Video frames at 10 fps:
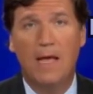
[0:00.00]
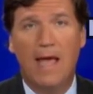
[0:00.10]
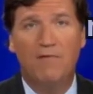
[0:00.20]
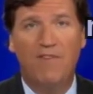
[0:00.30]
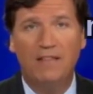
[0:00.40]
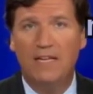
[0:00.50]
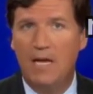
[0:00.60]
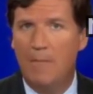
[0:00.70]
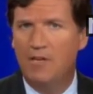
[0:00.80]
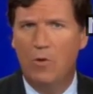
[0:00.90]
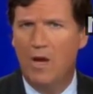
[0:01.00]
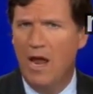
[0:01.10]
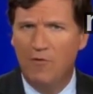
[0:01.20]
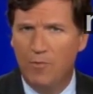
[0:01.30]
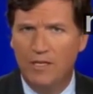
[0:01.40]
And finally, a topic no one
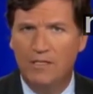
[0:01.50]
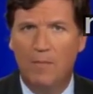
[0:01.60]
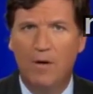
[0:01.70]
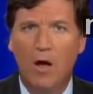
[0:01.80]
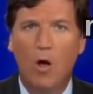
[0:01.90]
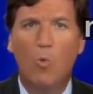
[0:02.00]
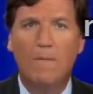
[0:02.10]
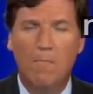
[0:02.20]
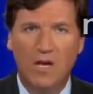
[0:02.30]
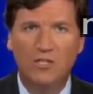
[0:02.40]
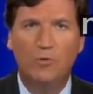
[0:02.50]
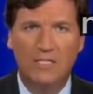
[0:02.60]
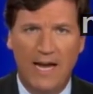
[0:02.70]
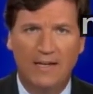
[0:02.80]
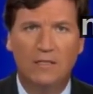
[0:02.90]
ever brings up, we must
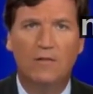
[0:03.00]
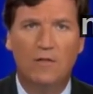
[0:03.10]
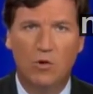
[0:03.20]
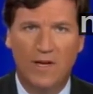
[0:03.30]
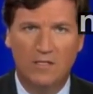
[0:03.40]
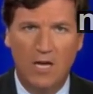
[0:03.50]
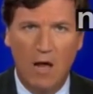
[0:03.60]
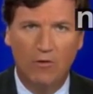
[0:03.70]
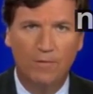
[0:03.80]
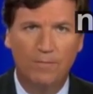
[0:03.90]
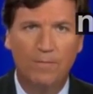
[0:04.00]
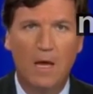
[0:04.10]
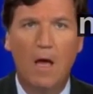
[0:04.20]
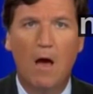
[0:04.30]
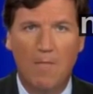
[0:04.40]
protect the U.S. dollar.
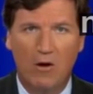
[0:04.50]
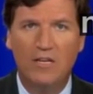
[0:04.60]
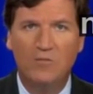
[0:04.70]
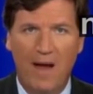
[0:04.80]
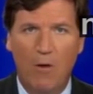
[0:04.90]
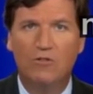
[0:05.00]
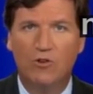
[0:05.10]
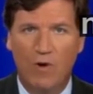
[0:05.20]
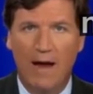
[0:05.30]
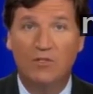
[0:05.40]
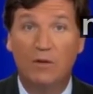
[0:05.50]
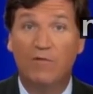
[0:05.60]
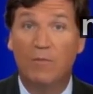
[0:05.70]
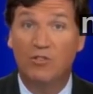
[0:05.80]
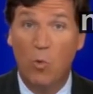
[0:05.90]
America's power derives
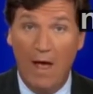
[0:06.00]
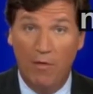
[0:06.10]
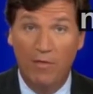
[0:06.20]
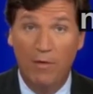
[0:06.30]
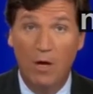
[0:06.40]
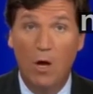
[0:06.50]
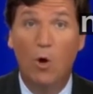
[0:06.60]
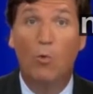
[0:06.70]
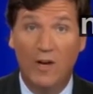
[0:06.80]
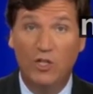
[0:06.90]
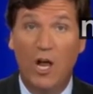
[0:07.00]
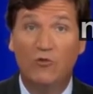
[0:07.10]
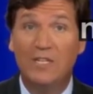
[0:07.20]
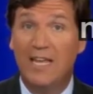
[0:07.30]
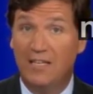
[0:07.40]
from its wealth. Rich
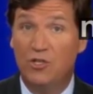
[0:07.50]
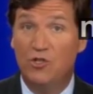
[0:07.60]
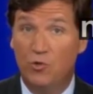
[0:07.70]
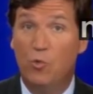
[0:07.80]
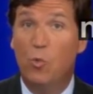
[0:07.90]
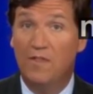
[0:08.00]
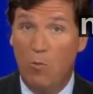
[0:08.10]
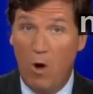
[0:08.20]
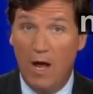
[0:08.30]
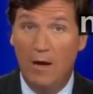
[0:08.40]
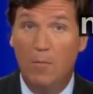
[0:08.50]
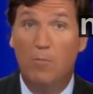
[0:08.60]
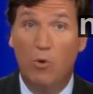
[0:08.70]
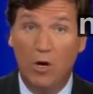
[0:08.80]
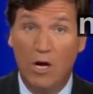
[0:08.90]
countries get to do what they want.
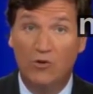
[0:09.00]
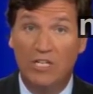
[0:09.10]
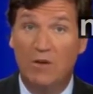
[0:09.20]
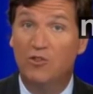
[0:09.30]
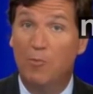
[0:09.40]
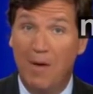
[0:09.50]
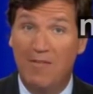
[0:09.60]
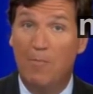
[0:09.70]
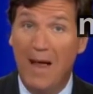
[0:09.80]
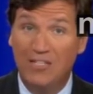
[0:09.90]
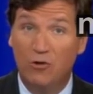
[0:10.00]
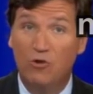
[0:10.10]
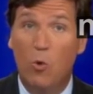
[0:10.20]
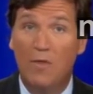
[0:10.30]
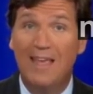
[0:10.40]
Poor countries must obey their
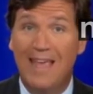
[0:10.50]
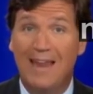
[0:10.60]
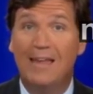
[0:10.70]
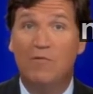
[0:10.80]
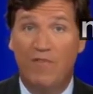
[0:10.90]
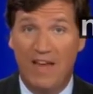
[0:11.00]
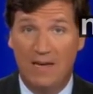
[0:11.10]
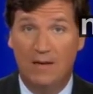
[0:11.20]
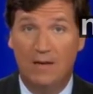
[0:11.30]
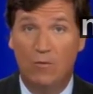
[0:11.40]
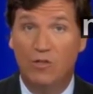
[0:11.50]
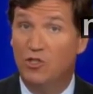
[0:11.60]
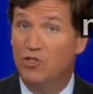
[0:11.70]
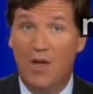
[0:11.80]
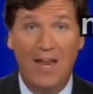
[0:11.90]
masters or they get invaded. We
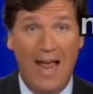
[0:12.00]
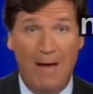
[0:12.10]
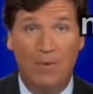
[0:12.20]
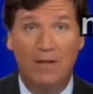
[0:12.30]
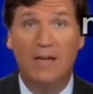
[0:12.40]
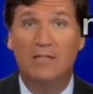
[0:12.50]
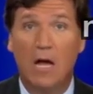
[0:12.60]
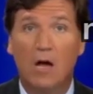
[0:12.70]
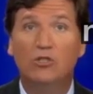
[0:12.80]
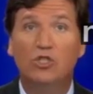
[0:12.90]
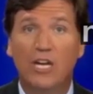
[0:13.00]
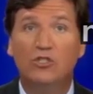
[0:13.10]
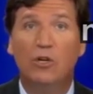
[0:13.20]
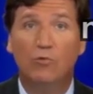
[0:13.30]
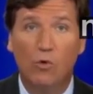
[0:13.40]
just saw that happen. That is the
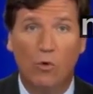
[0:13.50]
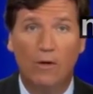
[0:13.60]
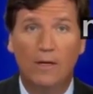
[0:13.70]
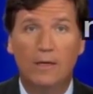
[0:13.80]
unchanging rule.